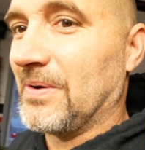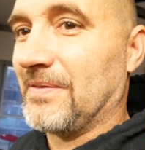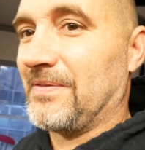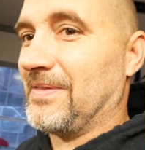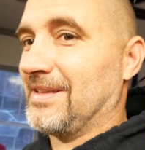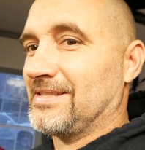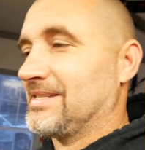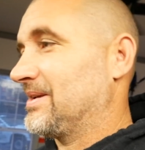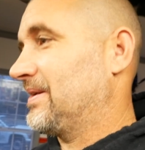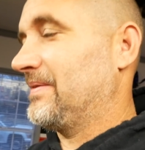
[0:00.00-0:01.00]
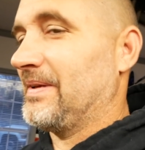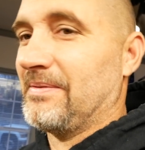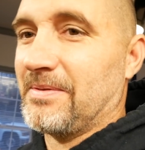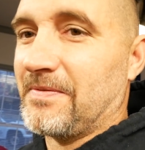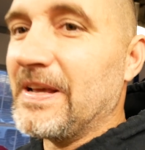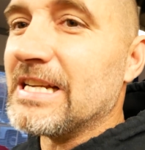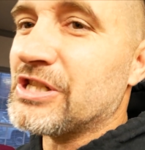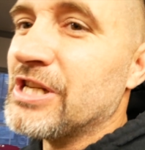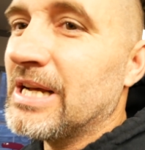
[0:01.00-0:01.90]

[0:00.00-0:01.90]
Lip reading: if this is going to even finish.